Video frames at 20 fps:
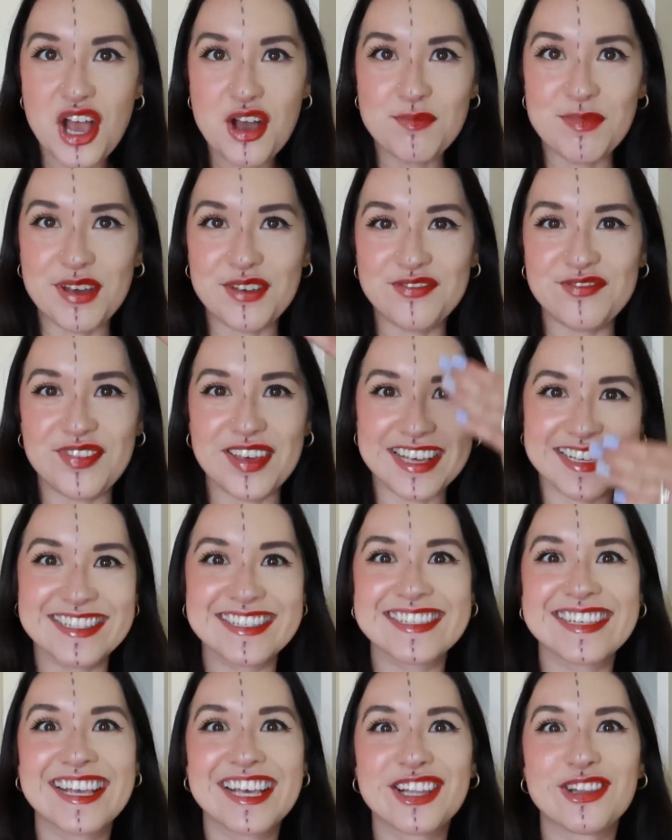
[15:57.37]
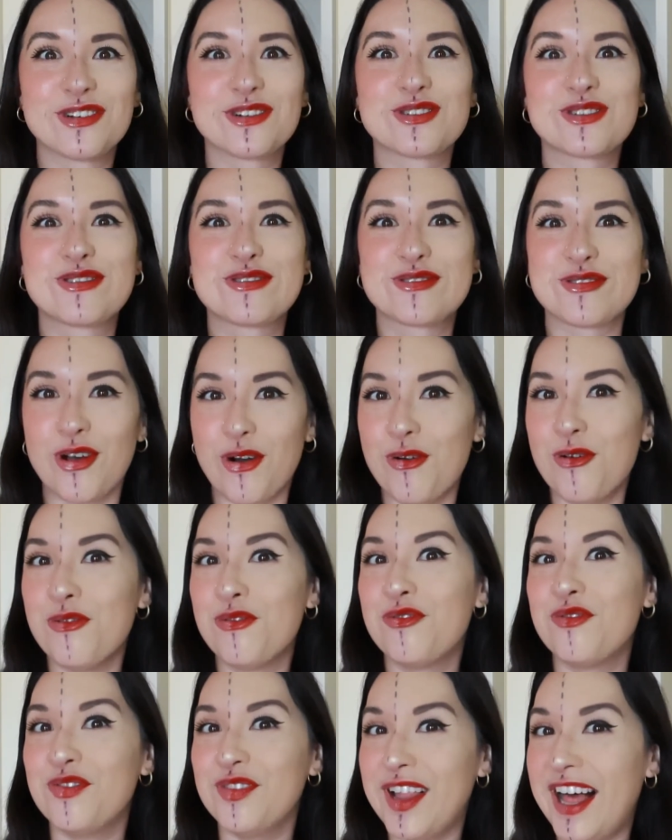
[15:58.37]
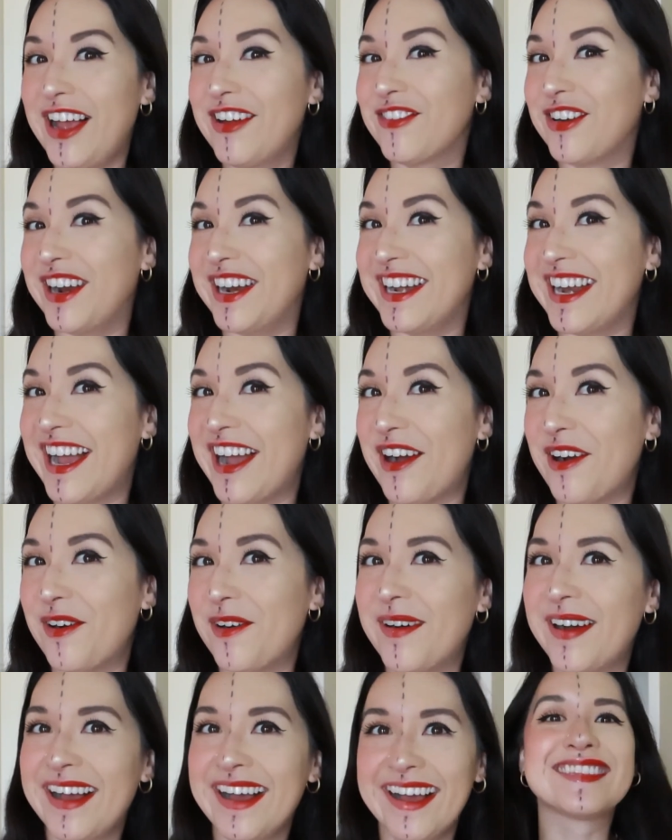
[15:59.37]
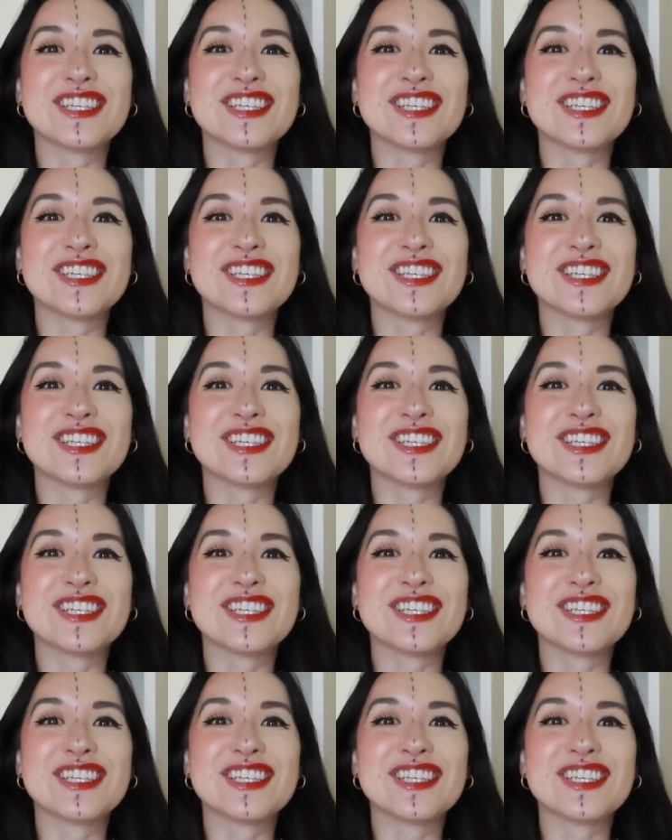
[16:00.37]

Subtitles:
My face looks so flat right now.